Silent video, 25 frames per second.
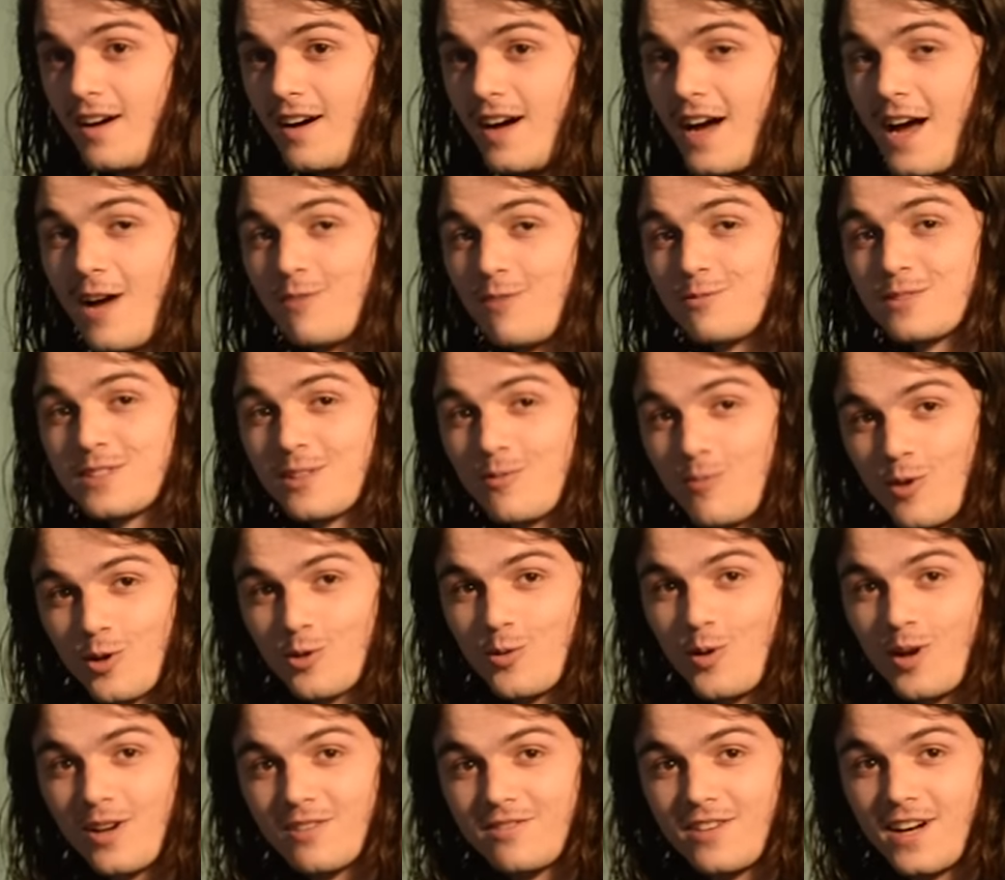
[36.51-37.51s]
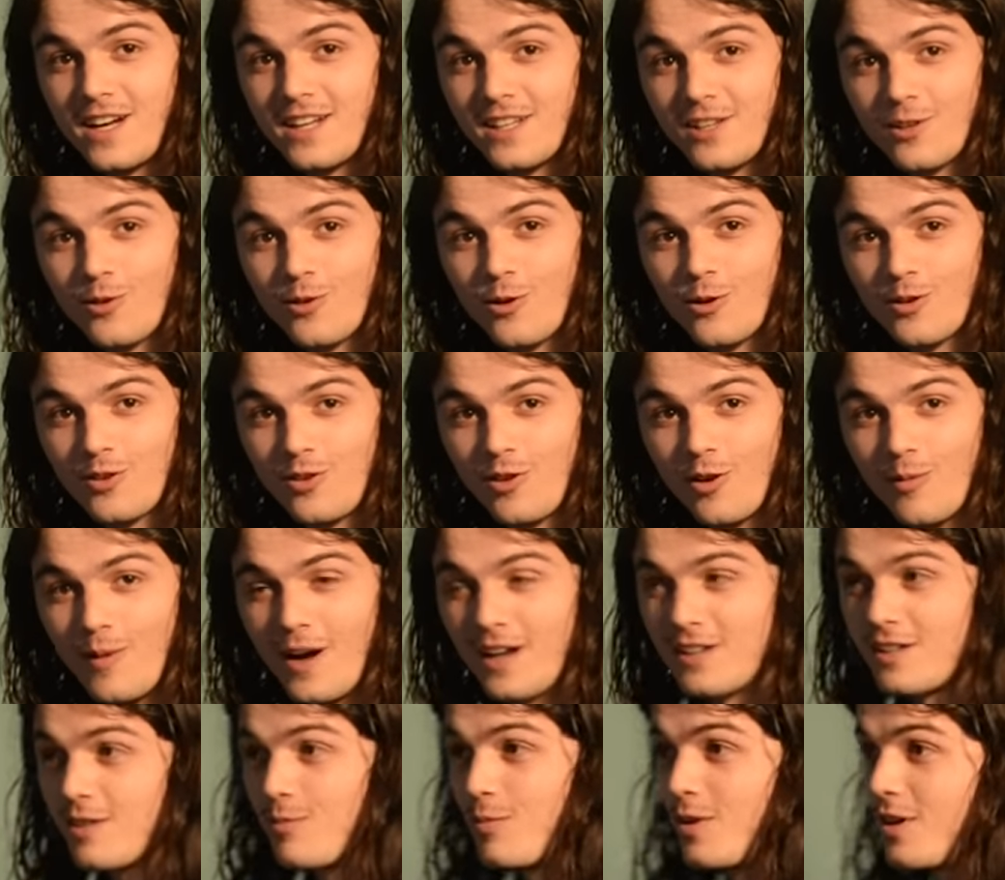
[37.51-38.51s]
I am somewhat qualified to talk to you
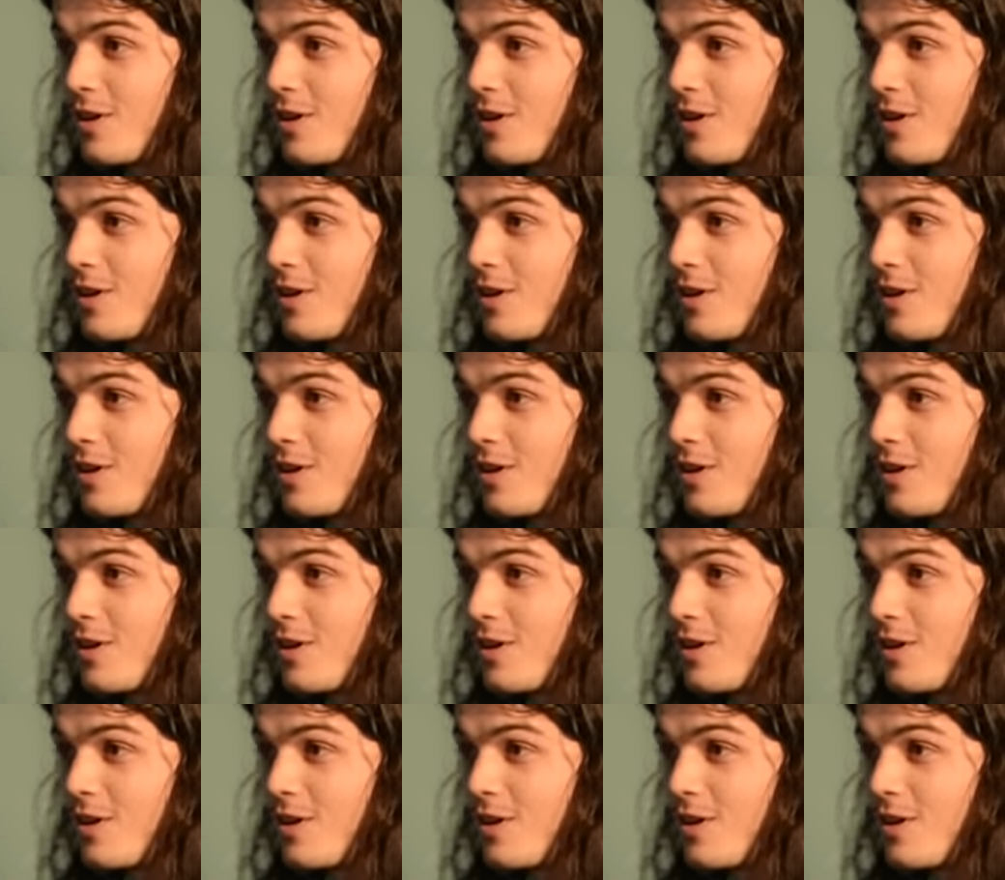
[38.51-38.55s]
about it